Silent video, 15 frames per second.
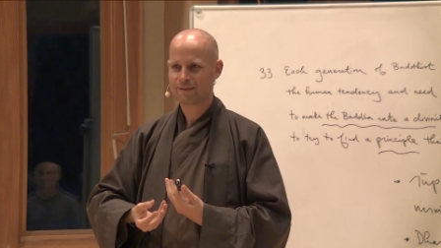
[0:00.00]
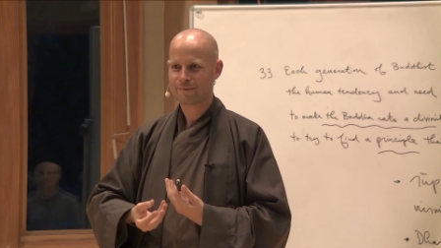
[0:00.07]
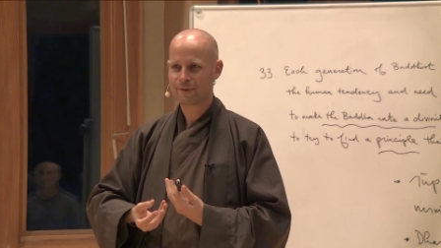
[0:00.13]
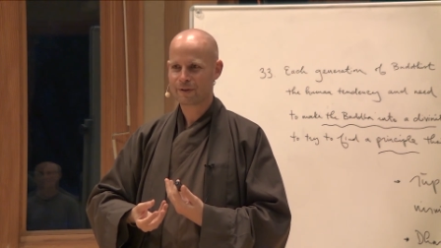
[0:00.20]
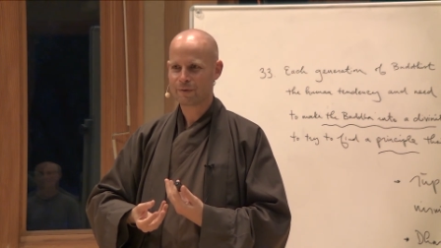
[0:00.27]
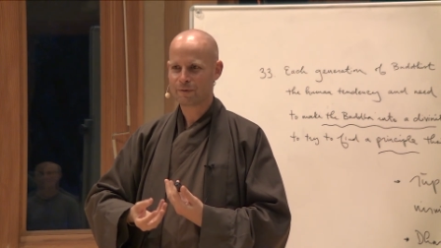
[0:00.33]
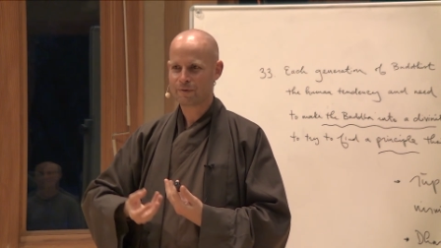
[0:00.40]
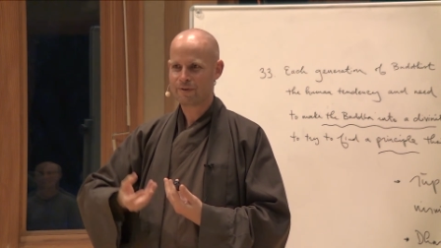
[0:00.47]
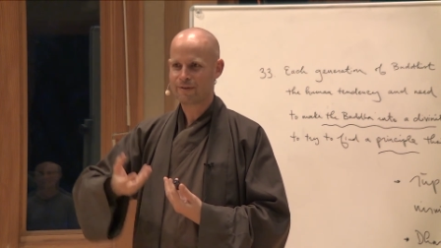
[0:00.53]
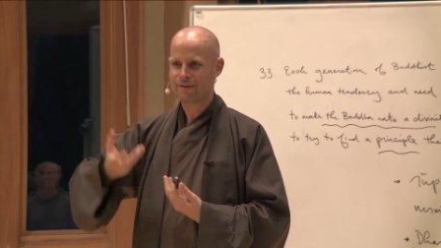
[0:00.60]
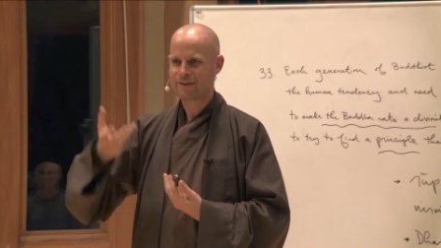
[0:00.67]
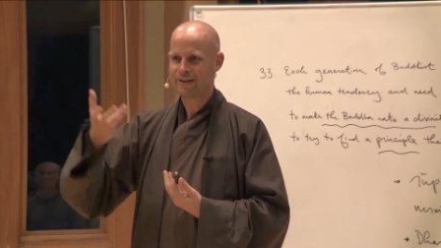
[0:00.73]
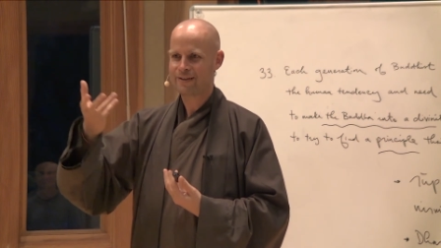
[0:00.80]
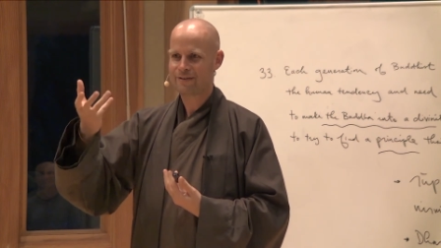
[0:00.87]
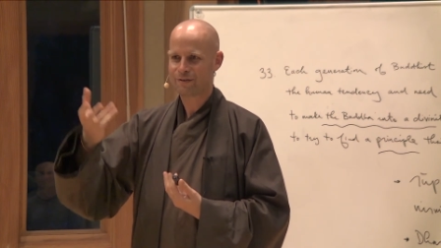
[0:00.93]
don't
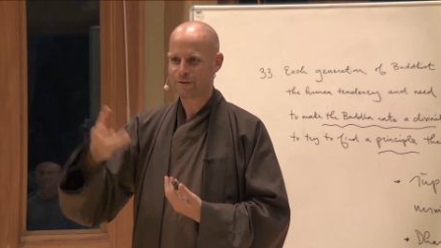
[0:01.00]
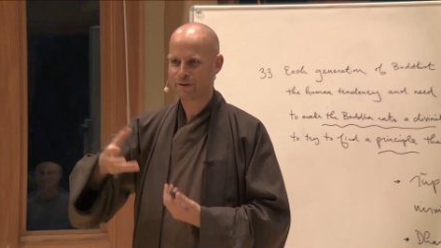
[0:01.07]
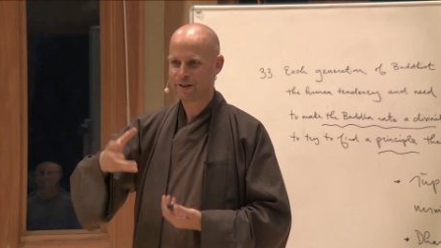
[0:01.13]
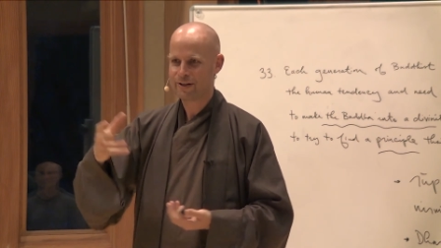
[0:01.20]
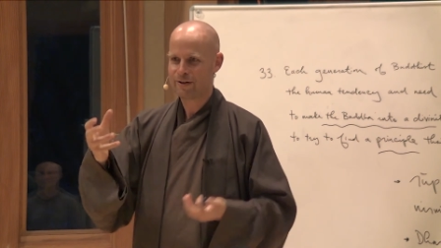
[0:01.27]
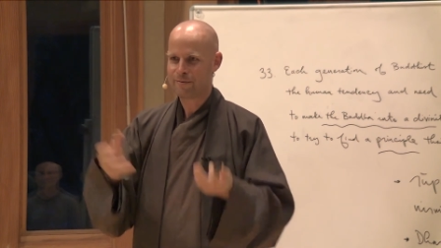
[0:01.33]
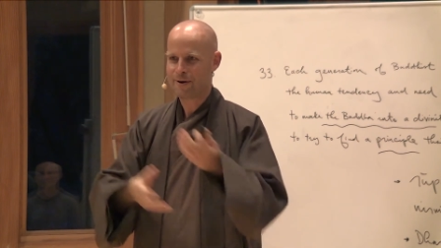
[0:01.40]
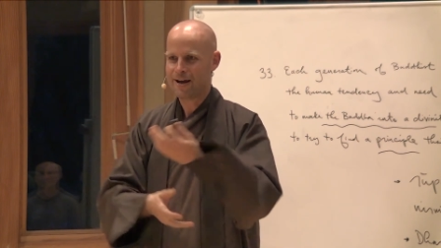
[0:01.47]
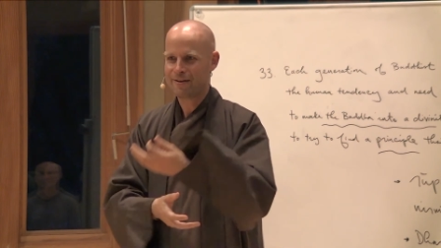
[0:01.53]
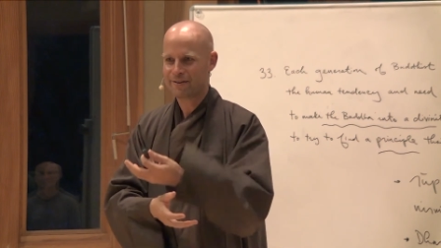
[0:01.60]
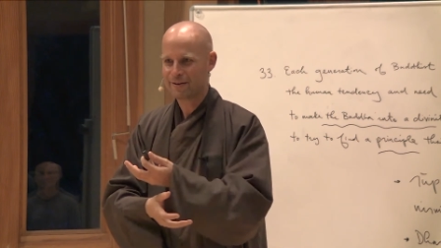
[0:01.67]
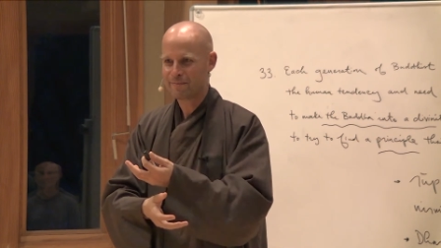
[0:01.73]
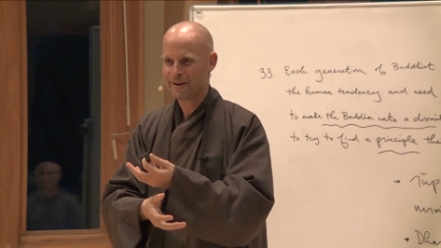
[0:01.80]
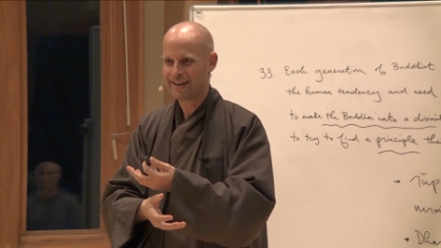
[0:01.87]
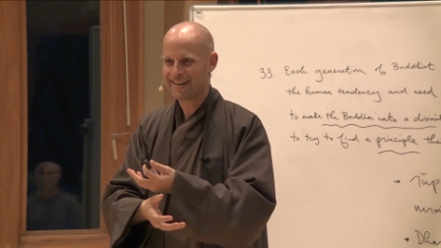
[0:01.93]
then turn it around
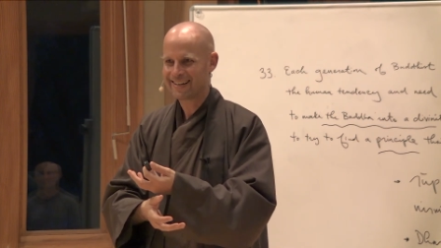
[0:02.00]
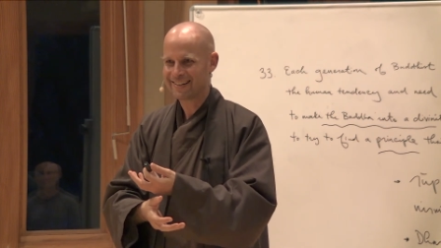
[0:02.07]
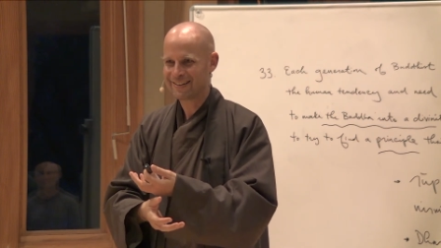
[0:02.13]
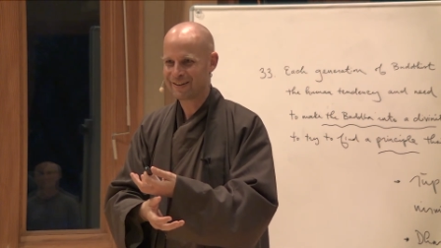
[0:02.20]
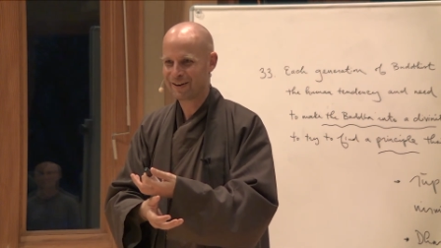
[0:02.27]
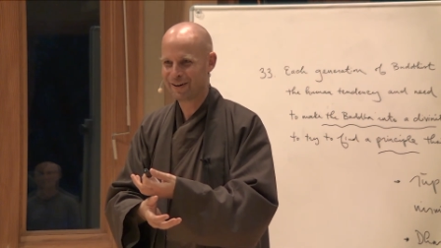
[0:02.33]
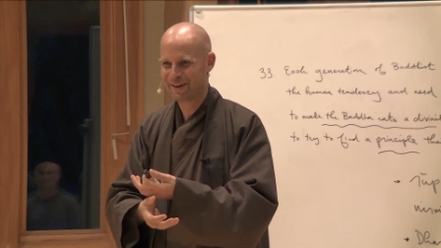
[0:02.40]
and make it into